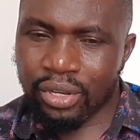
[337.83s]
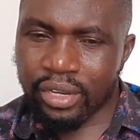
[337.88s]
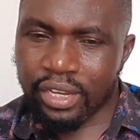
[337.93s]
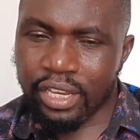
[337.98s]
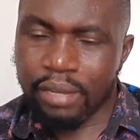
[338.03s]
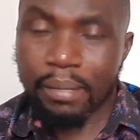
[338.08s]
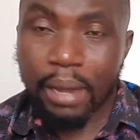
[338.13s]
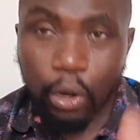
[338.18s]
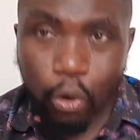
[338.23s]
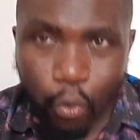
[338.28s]

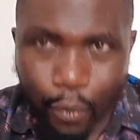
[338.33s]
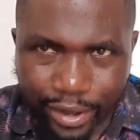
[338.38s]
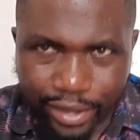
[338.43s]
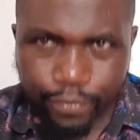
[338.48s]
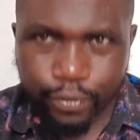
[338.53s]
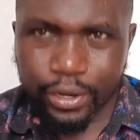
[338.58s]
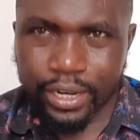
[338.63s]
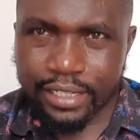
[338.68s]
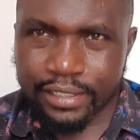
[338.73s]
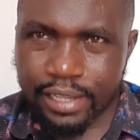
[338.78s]
in Makueni,
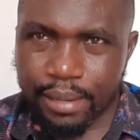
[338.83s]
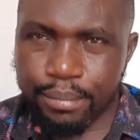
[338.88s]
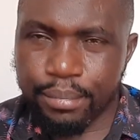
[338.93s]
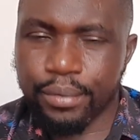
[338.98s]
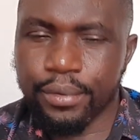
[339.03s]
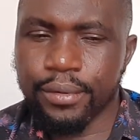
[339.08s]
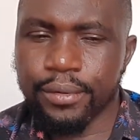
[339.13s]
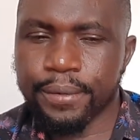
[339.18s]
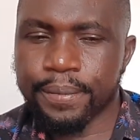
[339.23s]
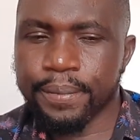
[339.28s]
for
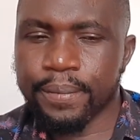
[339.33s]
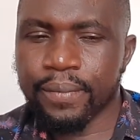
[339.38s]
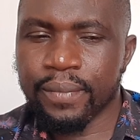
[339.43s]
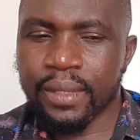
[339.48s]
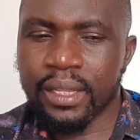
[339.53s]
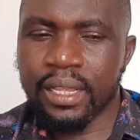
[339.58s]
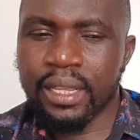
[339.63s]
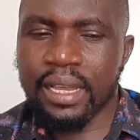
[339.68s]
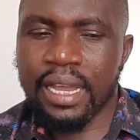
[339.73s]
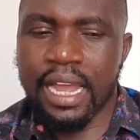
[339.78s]
example,
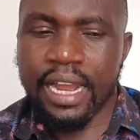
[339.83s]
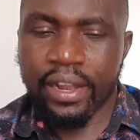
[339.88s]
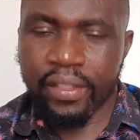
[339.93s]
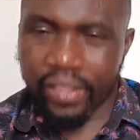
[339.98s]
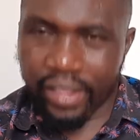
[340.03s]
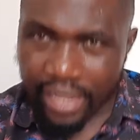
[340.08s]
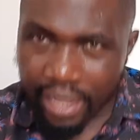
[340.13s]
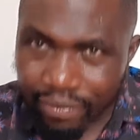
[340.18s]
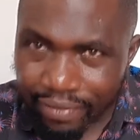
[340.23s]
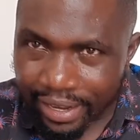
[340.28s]
and the
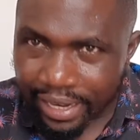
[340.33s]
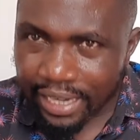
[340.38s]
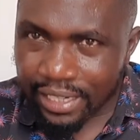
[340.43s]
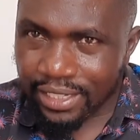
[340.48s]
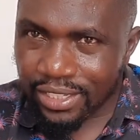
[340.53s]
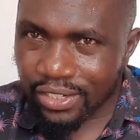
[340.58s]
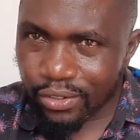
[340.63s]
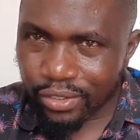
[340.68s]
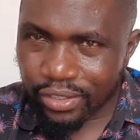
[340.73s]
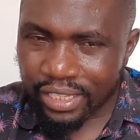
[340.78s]
governor
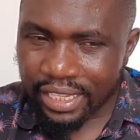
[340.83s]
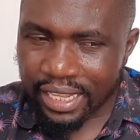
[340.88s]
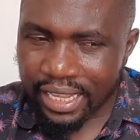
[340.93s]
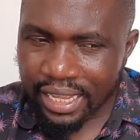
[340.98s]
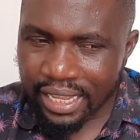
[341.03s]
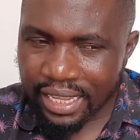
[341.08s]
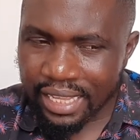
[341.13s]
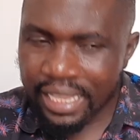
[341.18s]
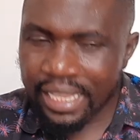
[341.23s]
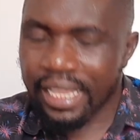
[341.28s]
is not
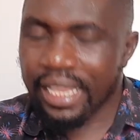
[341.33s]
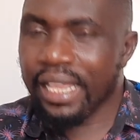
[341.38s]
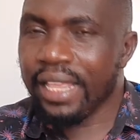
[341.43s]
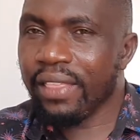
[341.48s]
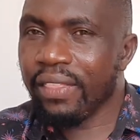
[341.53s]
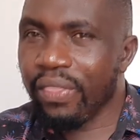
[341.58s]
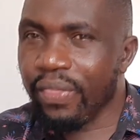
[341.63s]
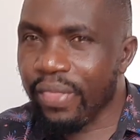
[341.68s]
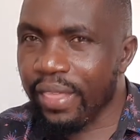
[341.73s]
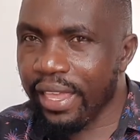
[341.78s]
there,
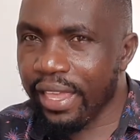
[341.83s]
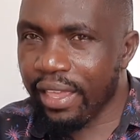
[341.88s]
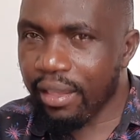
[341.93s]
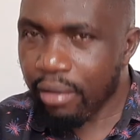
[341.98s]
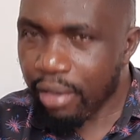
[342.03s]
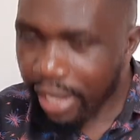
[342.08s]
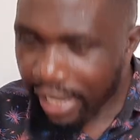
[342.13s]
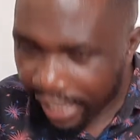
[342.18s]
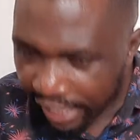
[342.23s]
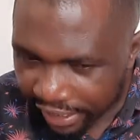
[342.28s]
the
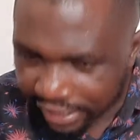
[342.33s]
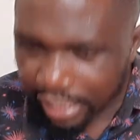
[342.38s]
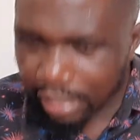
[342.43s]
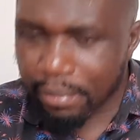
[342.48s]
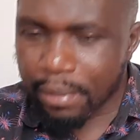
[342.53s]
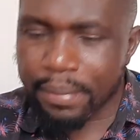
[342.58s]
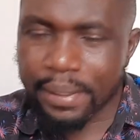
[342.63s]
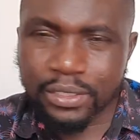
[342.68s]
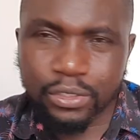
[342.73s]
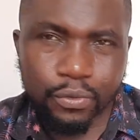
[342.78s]
elected
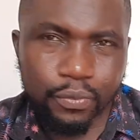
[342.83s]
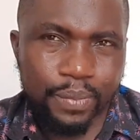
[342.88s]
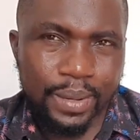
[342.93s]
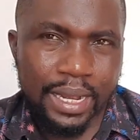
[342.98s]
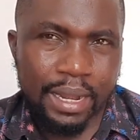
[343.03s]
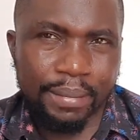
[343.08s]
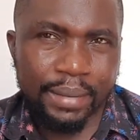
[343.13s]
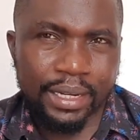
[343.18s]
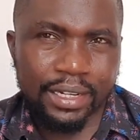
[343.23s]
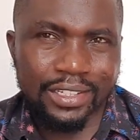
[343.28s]
members of
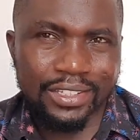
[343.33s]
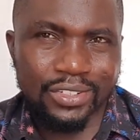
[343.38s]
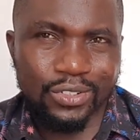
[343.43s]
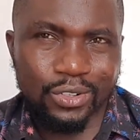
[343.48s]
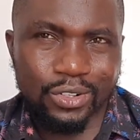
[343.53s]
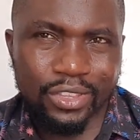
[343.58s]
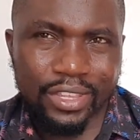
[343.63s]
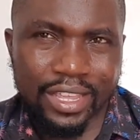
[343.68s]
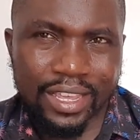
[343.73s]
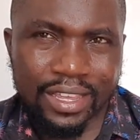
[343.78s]
parliament is
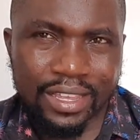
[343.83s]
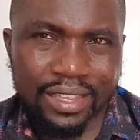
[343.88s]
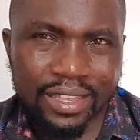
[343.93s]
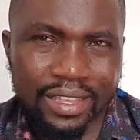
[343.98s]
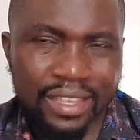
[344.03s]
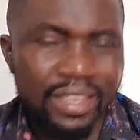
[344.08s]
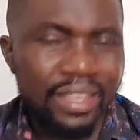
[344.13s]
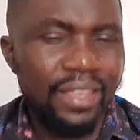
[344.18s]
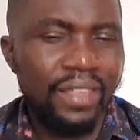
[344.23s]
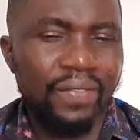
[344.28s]
not there,
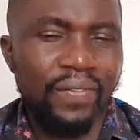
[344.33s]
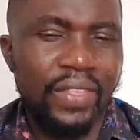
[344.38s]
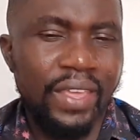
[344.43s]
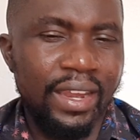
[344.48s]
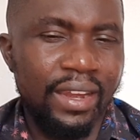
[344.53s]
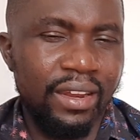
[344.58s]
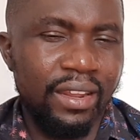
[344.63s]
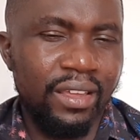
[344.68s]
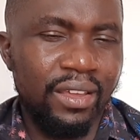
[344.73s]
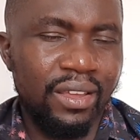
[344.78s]

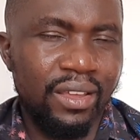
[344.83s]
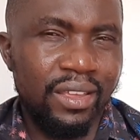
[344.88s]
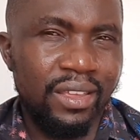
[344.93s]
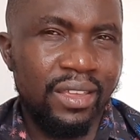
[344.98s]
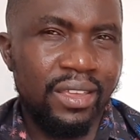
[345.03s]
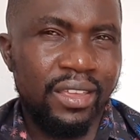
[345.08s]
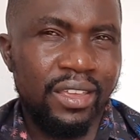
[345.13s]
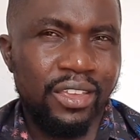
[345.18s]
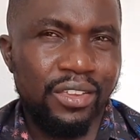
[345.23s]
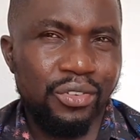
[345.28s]
then,
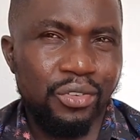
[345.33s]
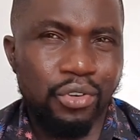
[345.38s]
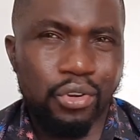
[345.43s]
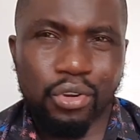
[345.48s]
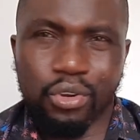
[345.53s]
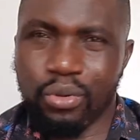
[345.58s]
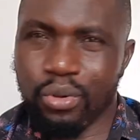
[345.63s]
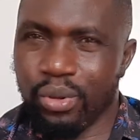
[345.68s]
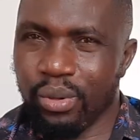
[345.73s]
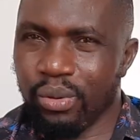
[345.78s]
you
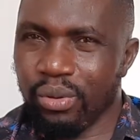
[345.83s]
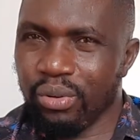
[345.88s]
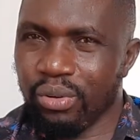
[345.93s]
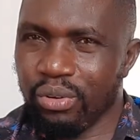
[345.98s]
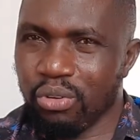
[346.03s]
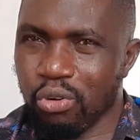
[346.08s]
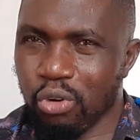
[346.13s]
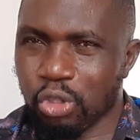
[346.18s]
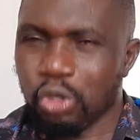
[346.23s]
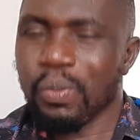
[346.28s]
know,
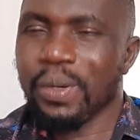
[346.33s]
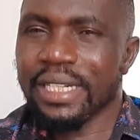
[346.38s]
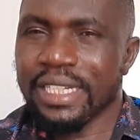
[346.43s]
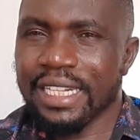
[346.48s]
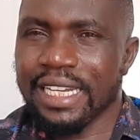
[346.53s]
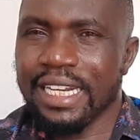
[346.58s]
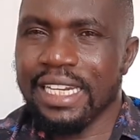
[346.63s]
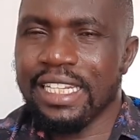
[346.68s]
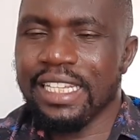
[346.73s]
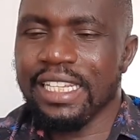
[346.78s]

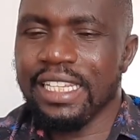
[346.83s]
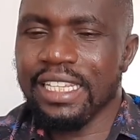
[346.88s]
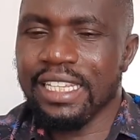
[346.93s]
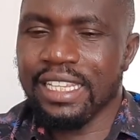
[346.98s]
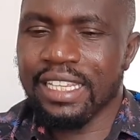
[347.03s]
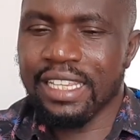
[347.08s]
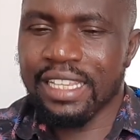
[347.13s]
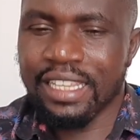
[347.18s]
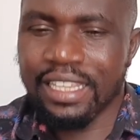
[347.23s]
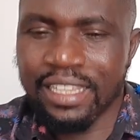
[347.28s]
automatically
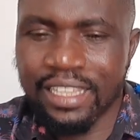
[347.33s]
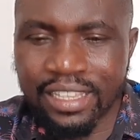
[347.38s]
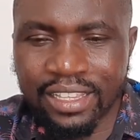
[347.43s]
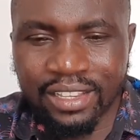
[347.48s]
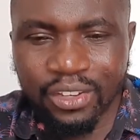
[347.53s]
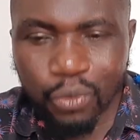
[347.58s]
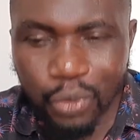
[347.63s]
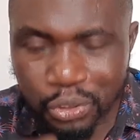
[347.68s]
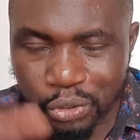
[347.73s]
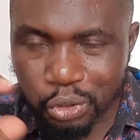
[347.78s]

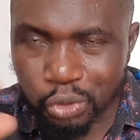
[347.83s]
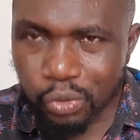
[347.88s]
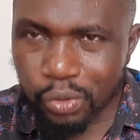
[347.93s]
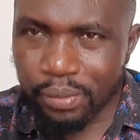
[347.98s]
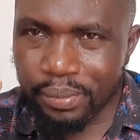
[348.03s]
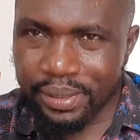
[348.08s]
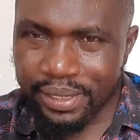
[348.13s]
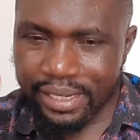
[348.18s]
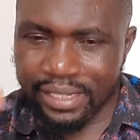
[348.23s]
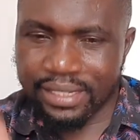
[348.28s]
questions will
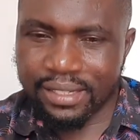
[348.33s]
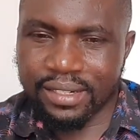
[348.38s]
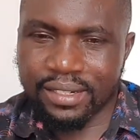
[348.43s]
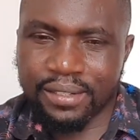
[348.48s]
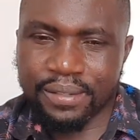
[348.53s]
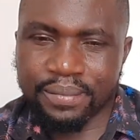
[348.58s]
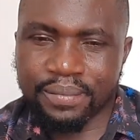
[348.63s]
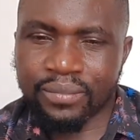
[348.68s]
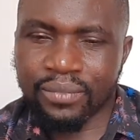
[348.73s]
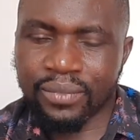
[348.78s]
be raised.